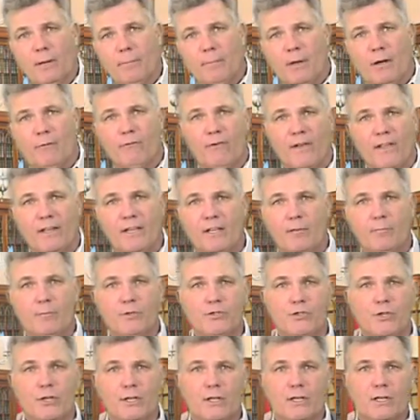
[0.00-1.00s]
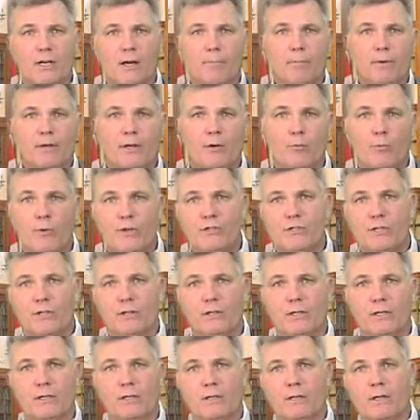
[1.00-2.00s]
A vending machine company
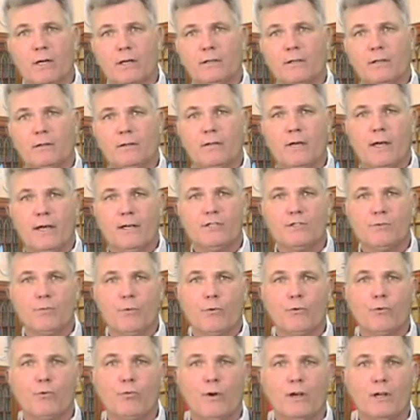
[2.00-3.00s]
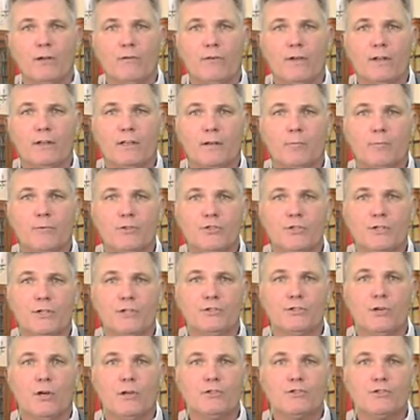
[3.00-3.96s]
recently conducted tests with 20 vending machines,